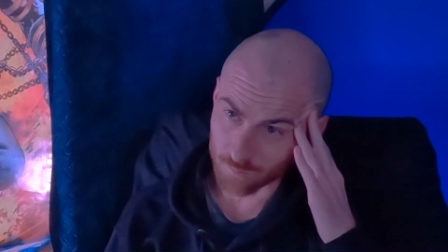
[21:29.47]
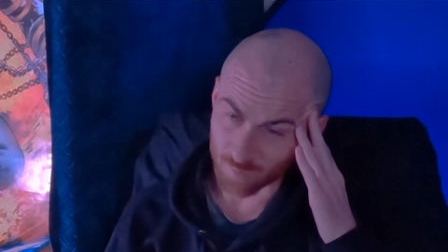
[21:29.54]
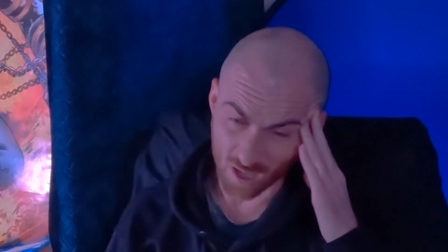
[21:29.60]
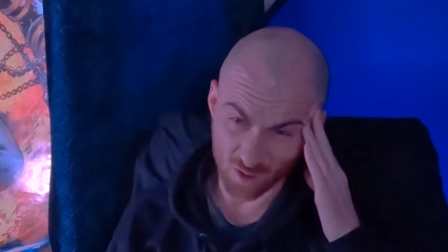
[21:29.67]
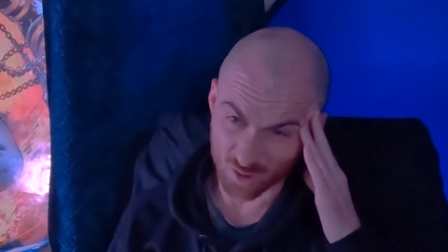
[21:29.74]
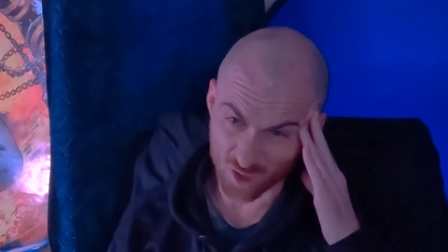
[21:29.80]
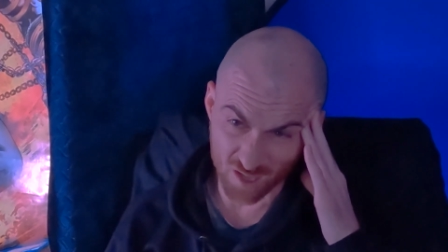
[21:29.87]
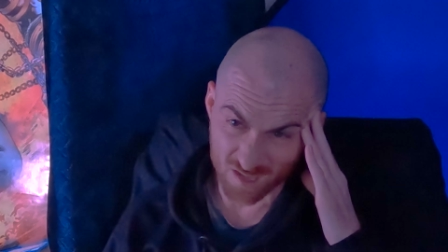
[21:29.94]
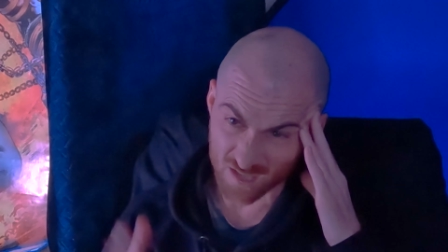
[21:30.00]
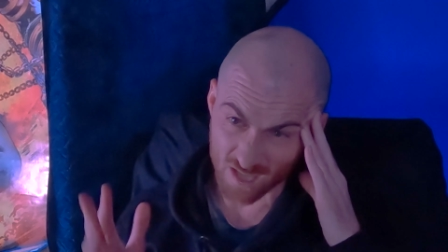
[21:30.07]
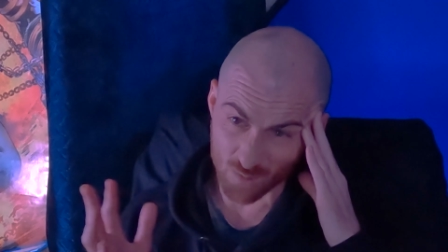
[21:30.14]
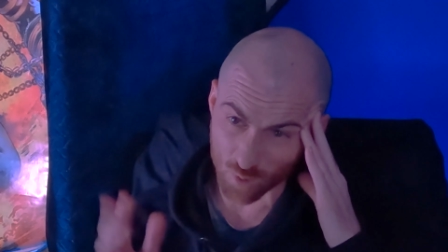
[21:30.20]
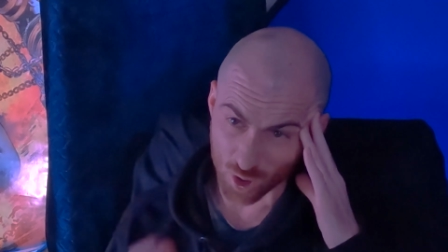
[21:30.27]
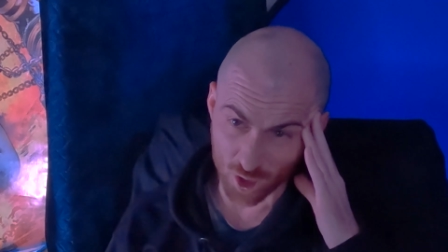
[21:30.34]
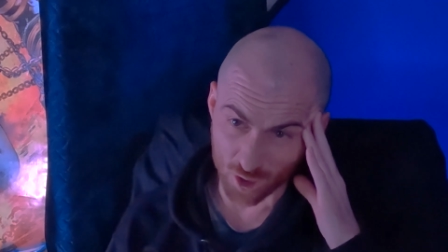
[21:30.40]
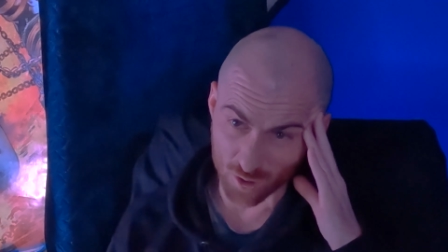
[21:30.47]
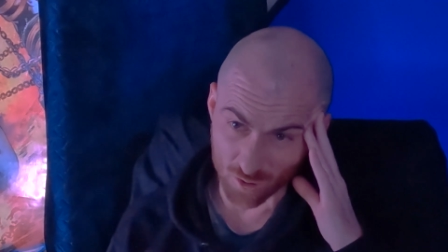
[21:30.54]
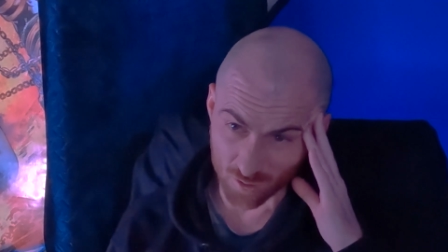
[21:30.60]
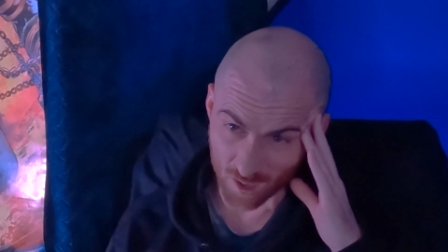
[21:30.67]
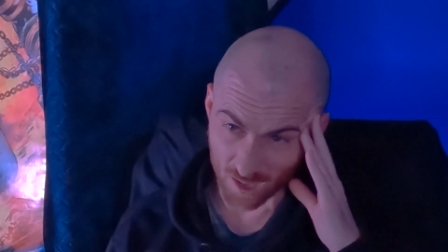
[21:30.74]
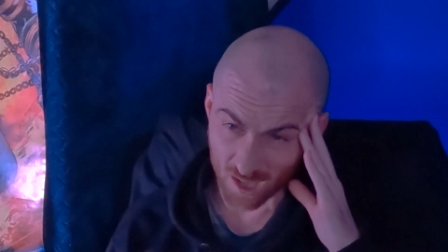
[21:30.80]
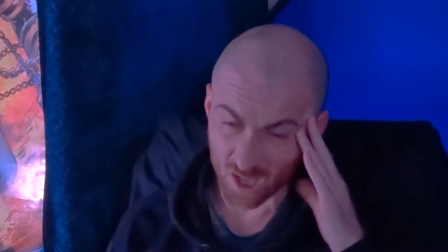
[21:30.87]
but I was going to say, what,
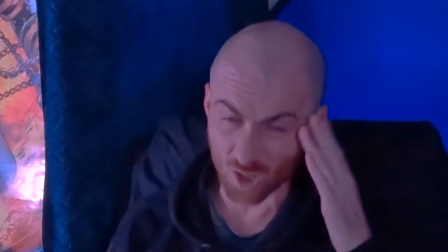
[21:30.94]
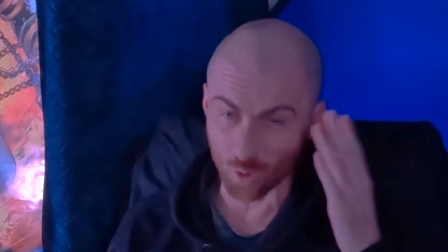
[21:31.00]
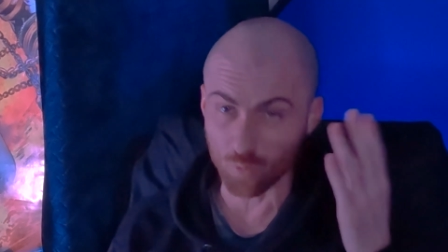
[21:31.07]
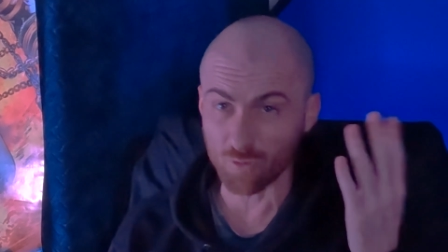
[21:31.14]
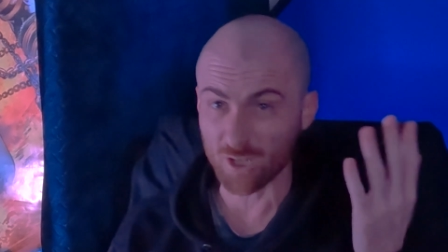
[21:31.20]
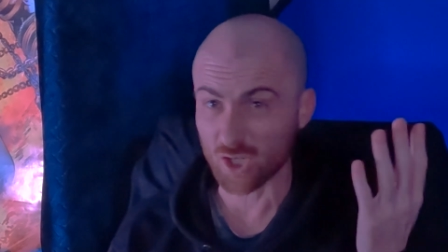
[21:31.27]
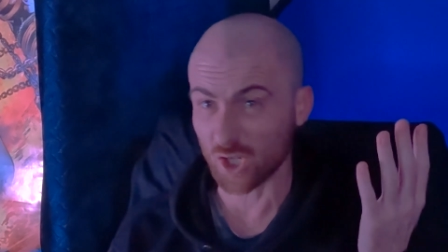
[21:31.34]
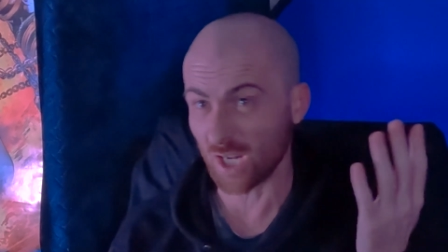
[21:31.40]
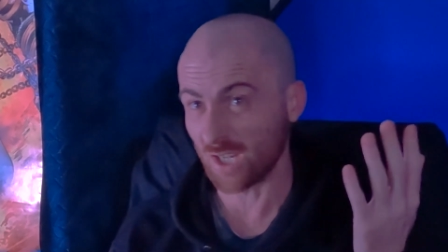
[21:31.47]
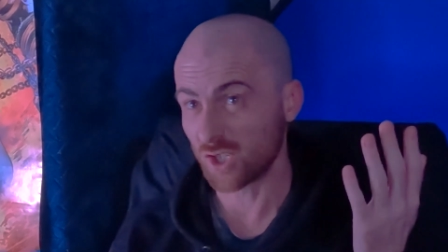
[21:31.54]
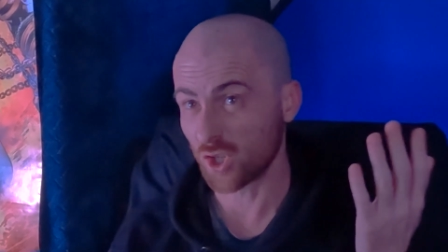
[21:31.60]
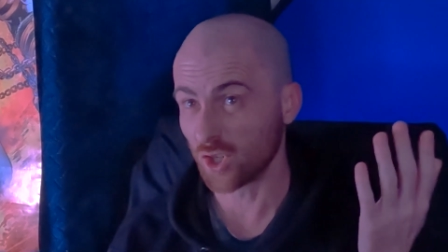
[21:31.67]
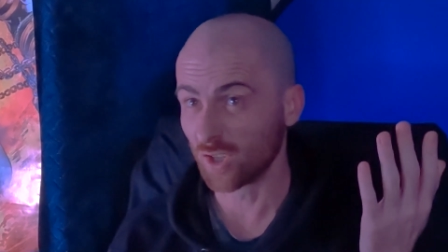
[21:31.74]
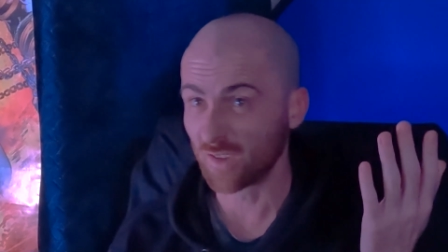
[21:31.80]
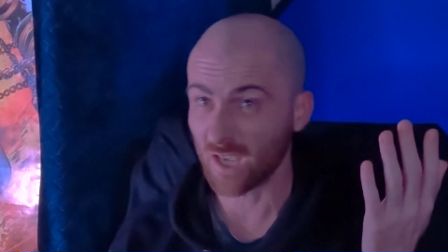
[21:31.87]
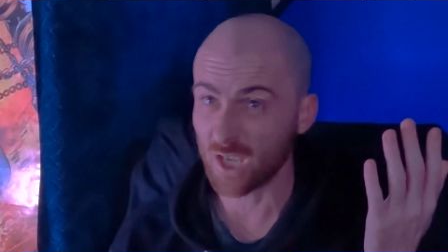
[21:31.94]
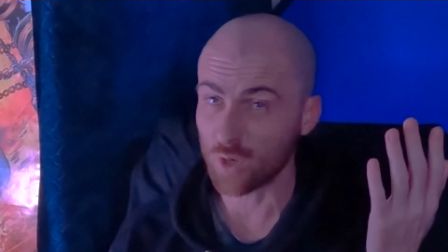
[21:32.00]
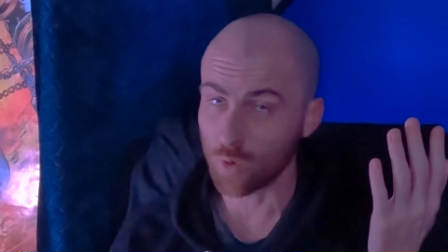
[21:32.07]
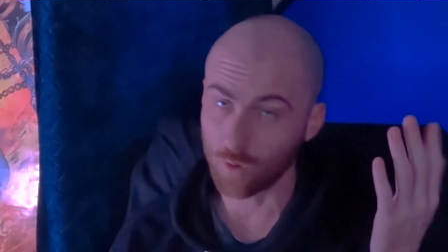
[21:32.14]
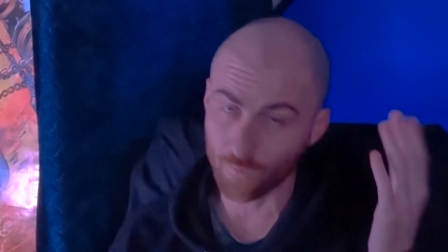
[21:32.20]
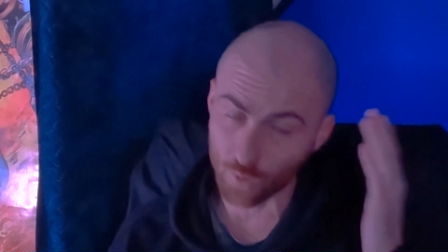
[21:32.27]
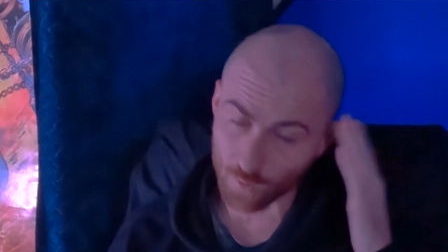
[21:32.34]
like, you know, Richard Lynch could
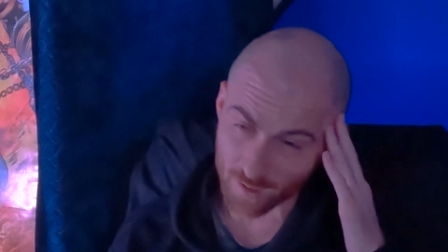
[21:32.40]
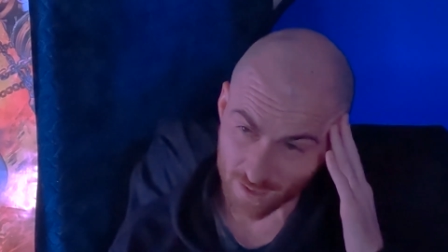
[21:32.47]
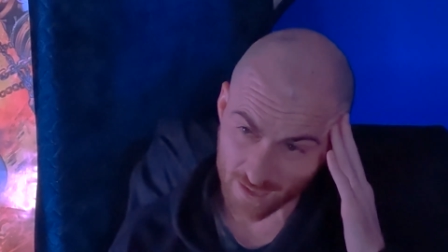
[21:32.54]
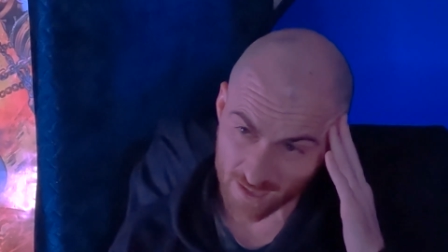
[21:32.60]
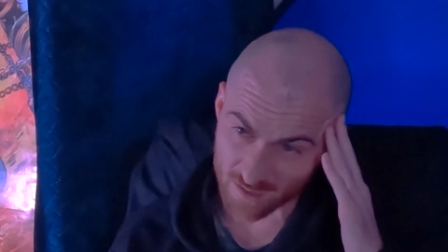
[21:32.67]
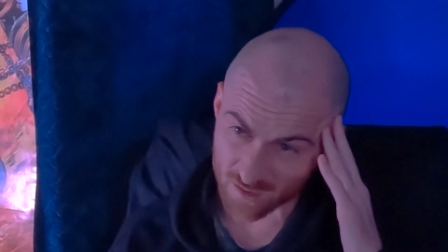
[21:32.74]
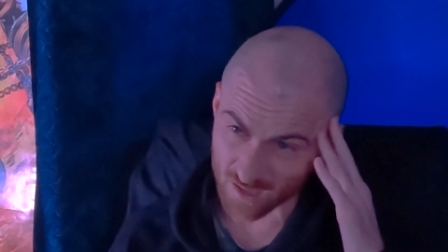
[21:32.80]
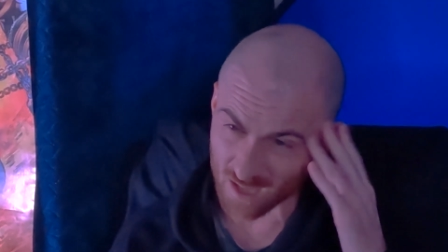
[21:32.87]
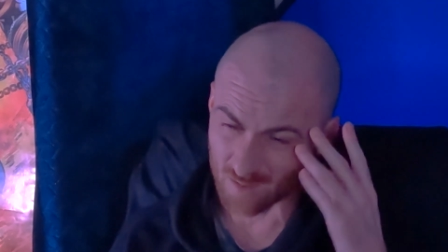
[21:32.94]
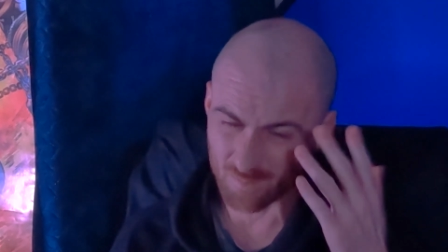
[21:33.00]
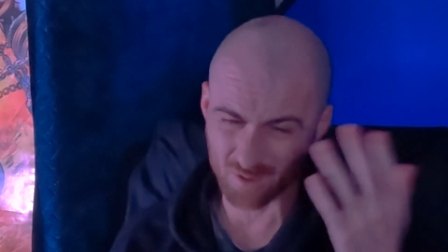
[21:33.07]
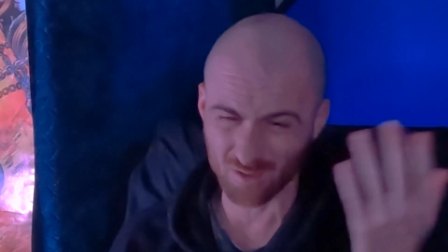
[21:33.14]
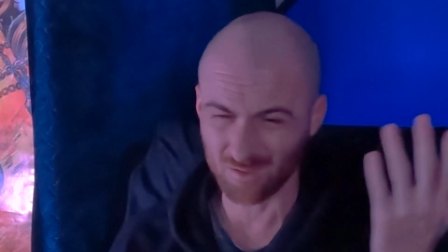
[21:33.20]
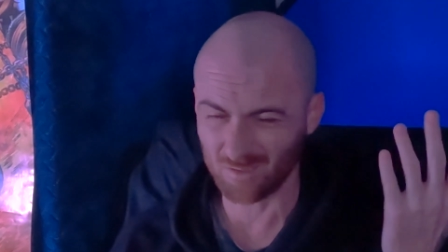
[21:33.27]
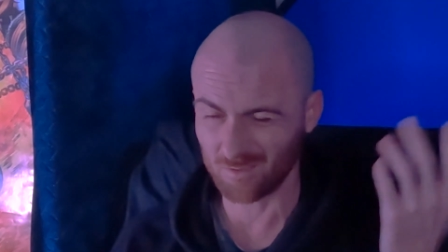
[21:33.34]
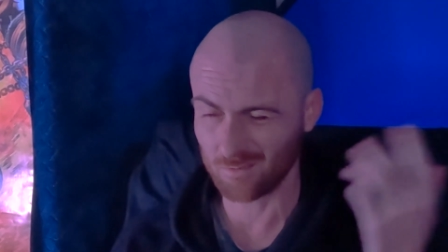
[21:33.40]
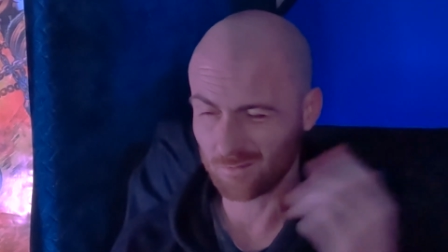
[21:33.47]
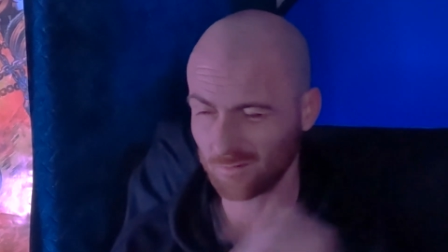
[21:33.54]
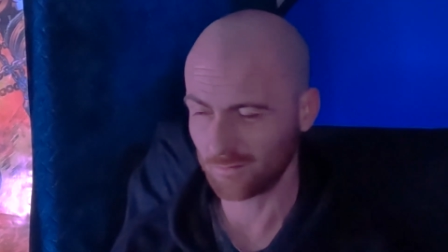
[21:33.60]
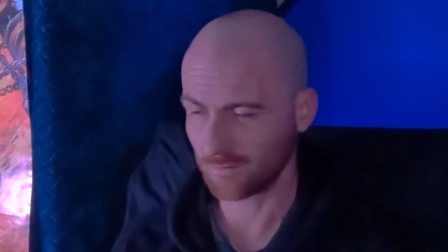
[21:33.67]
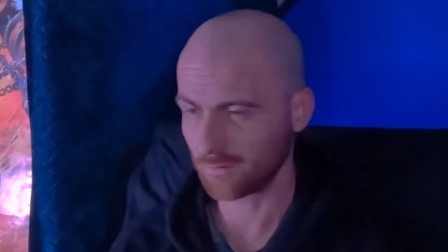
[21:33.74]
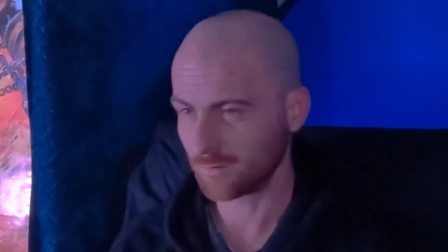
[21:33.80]
take over you, I guess, and have
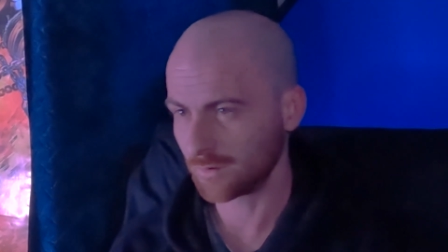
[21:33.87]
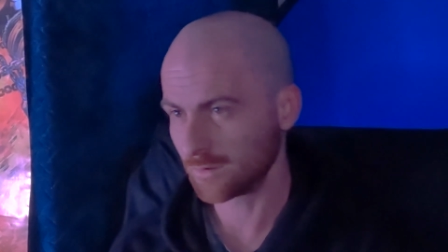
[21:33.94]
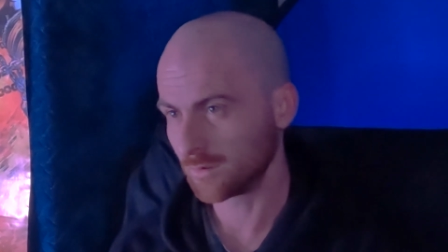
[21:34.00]
a...